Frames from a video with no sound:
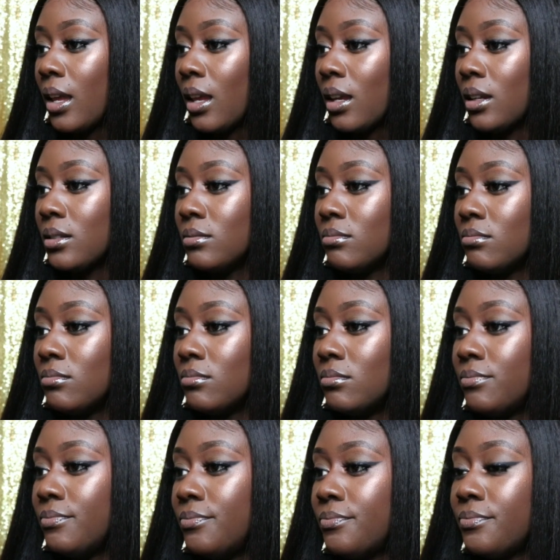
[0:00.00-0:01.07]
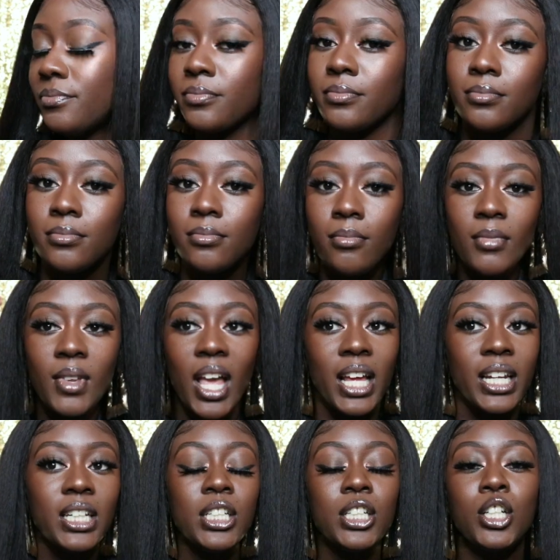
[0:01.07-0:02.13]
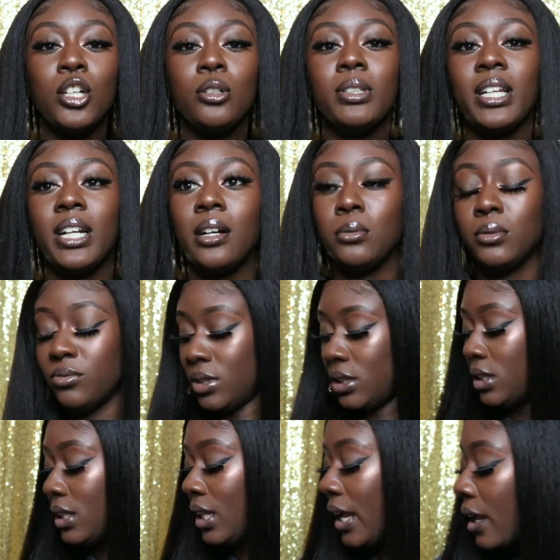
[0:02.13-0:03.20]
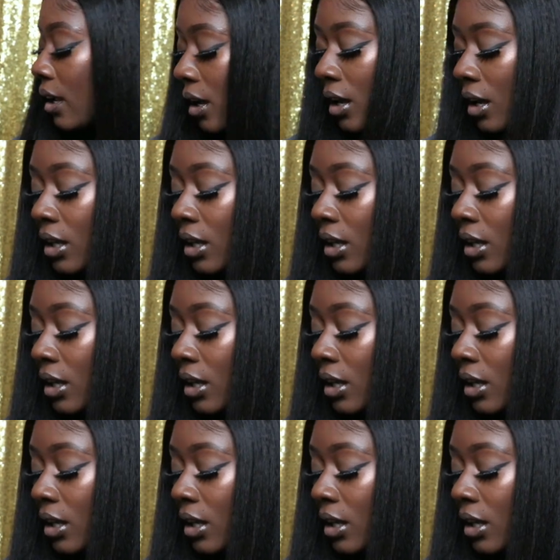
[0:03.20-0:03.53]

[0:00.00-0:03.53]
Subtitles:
And I didn't know that I would really like